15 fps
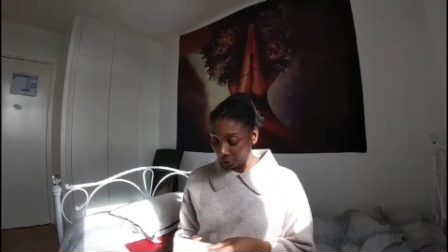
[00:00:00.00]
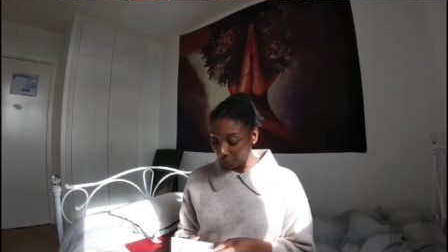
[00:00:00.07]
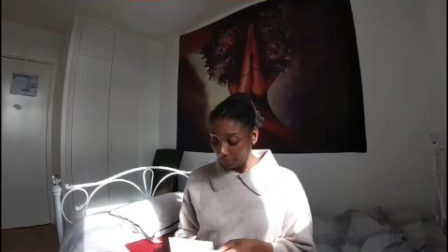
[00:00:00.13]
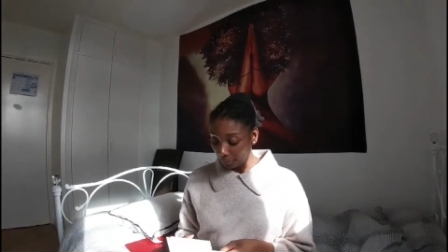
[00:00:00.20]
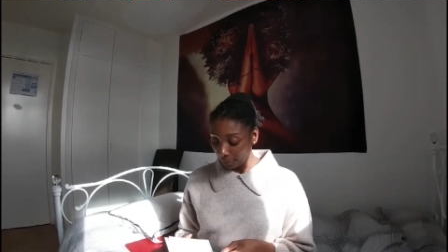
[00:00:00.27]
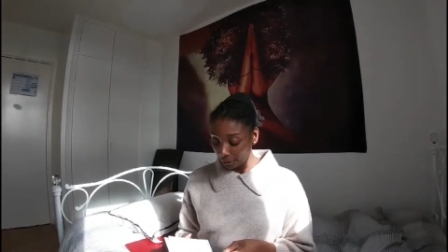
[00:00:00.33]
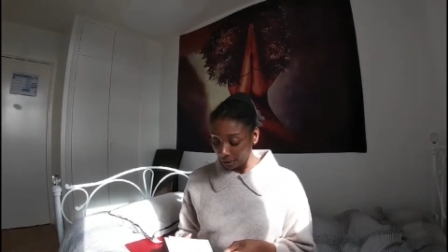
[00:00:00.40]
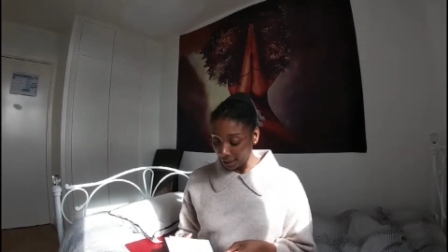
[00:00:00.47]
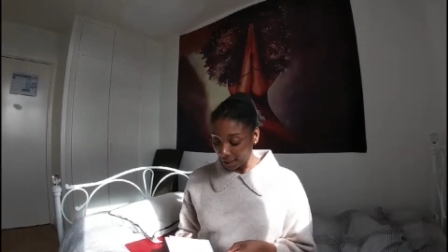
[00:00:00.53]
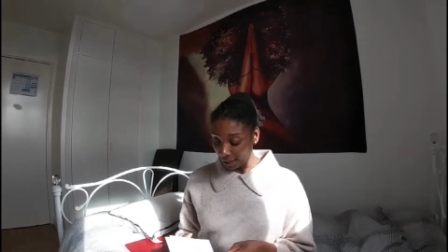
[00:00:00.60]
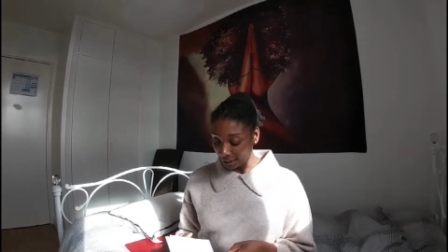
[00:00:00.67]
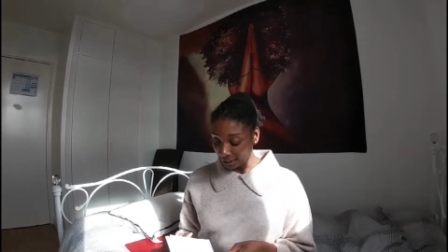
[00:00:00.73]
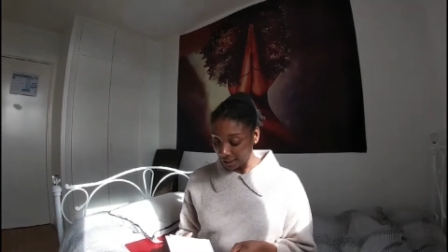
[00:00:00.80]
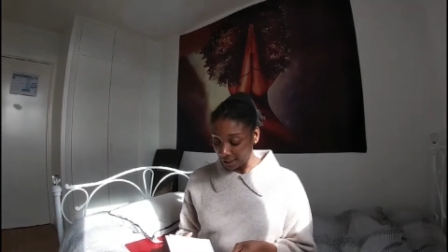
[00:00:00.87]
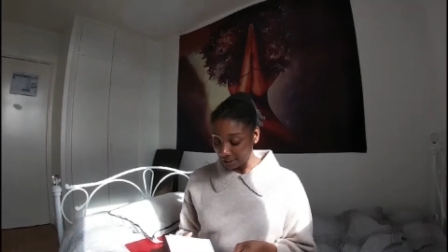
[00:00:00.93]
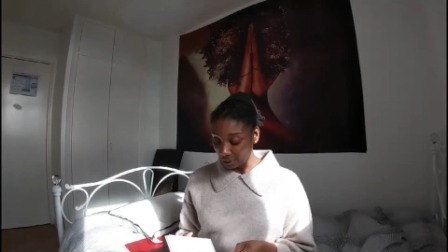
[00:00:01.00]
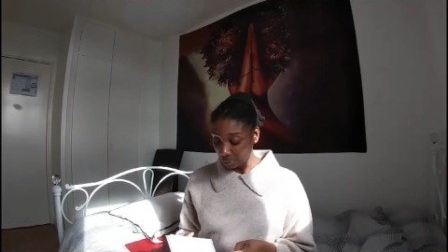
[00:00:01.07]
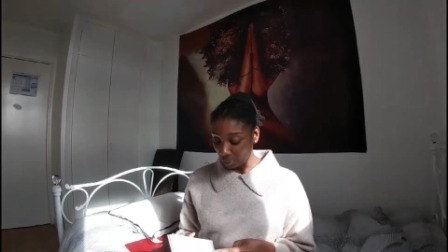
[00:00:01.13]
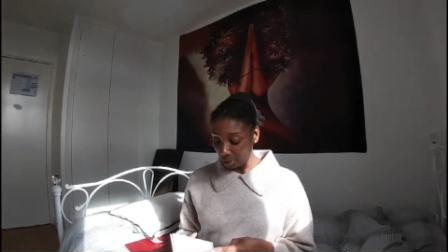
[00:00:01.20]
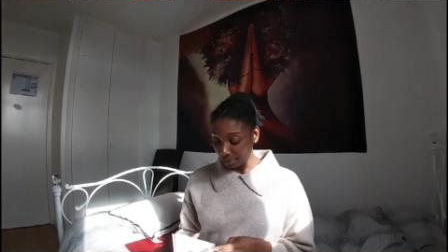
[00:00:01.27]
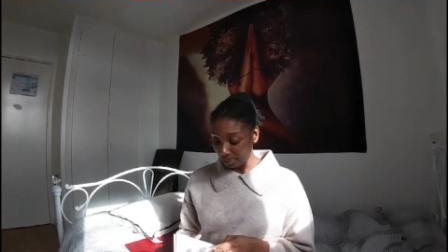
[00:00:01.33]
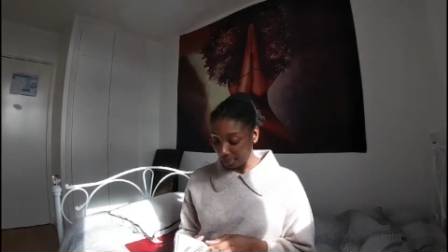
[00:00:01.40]
But yeah, there's
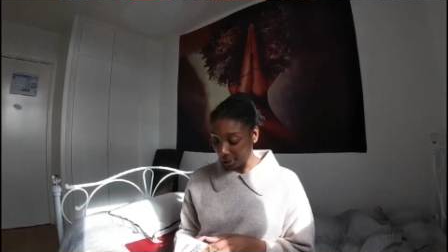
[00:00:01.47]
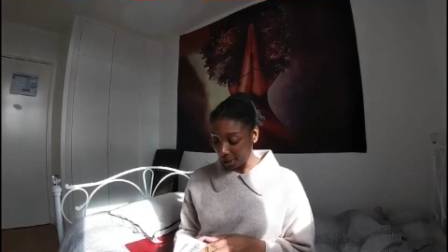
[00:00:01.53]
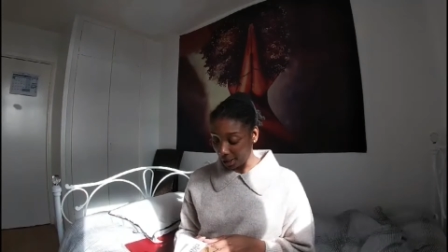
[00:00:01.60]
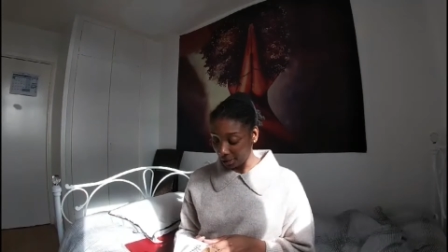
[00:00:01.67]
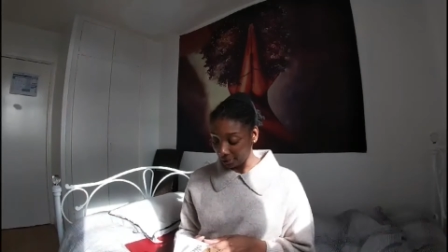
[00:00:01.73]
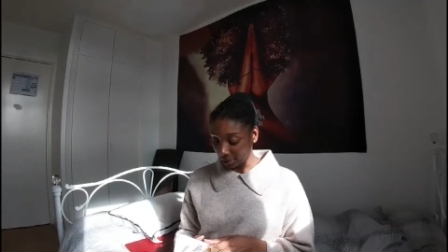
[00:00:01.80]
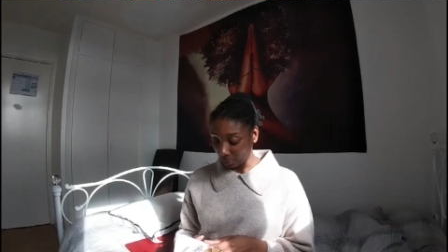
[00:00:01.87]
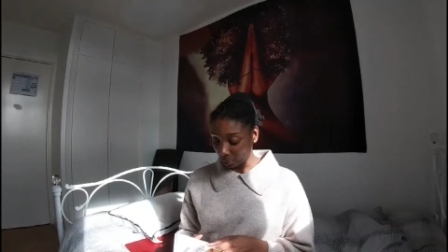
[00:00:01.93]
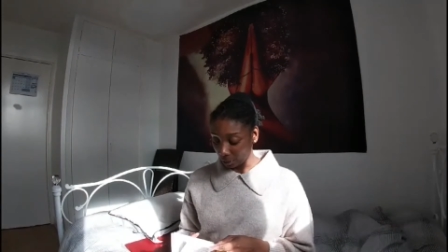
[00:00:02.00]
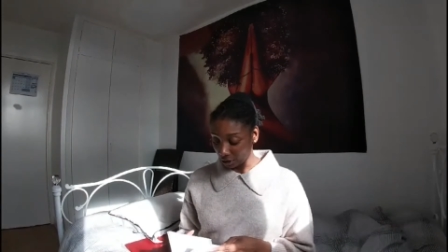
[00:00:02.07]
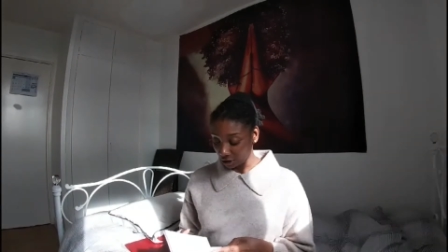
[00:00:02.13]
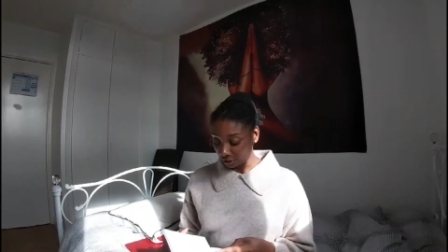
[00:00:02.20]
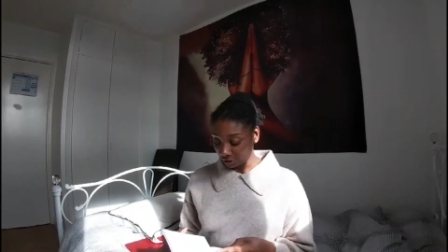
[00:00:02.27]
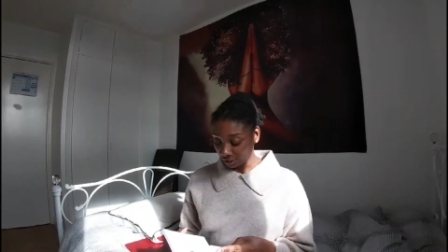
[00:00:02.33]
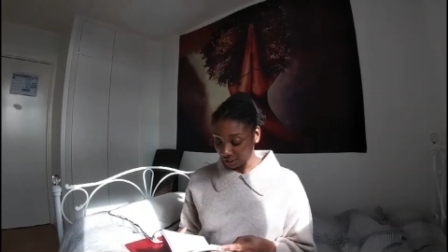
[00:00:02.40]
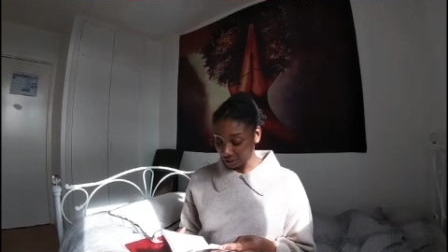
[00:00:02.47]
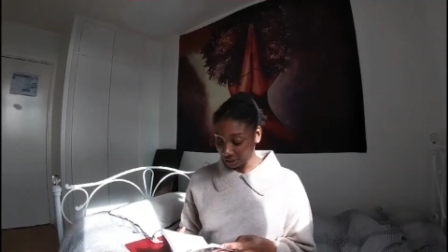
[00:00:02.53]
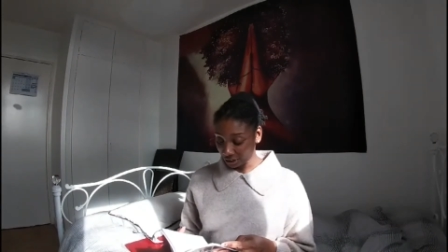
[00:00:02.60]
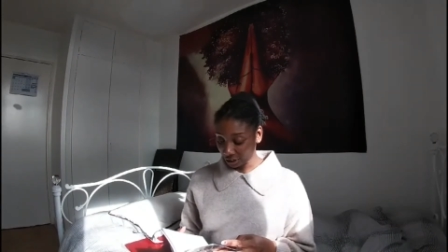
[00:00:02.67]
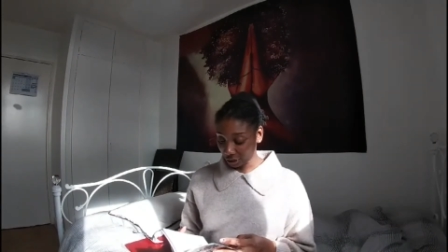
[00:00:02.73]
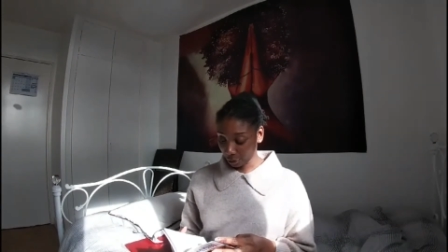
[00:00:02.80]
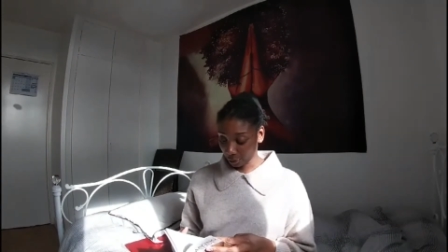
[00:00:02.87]
one part that I wanted to read
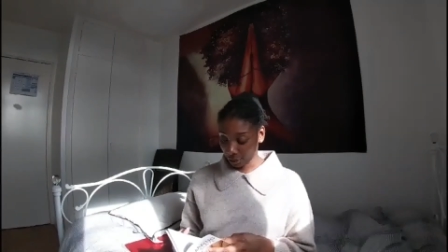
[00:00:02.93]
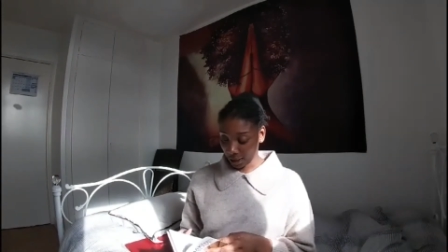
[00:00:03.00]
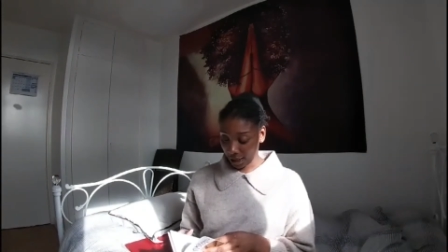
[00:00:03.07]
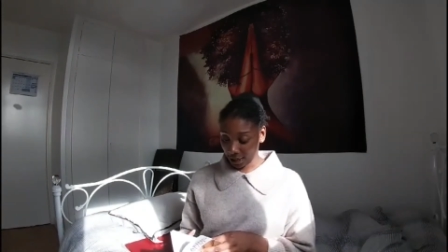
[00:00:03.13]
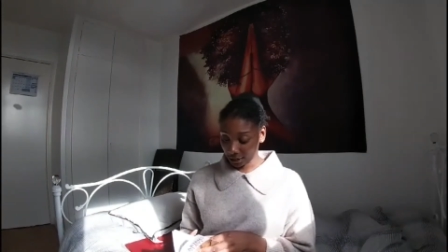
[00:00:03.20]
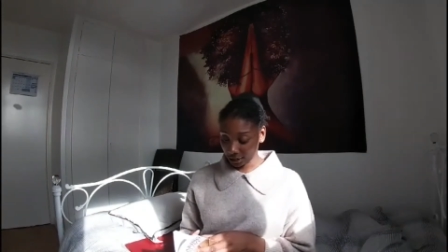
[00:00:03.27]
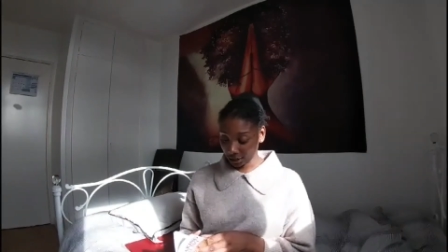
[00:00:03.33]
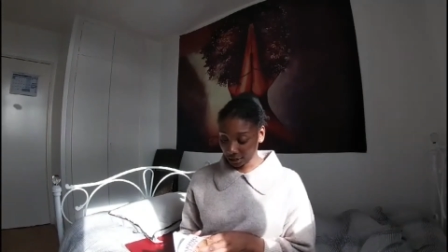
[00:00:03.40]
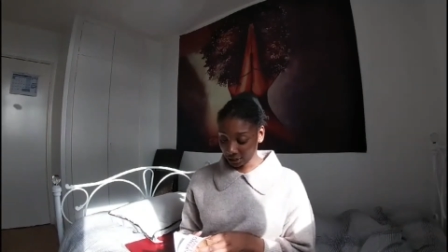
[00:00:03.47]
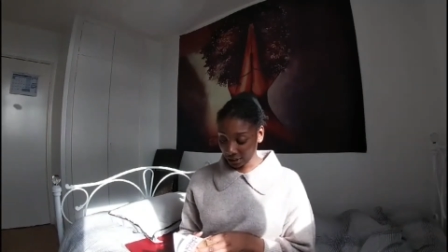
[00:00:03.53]
to you guys because